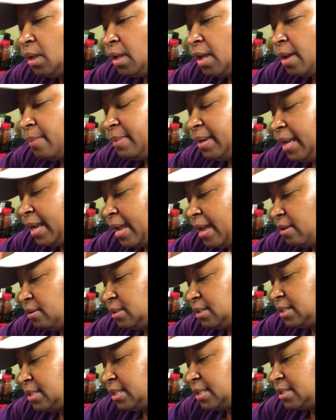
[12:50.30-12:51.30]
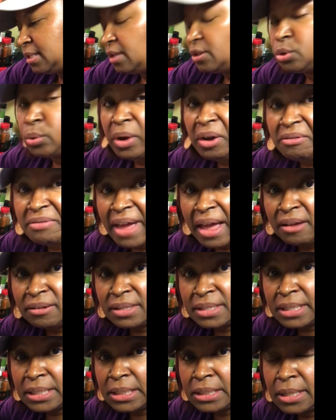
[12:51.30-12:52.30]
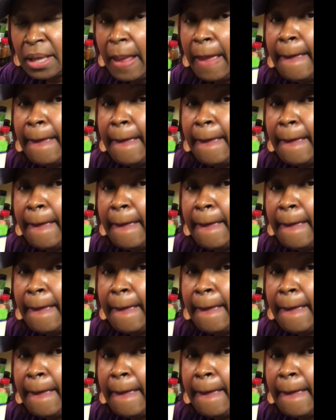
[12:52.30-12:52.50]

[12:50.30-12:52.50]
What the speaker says: many ounces? 12 ounces.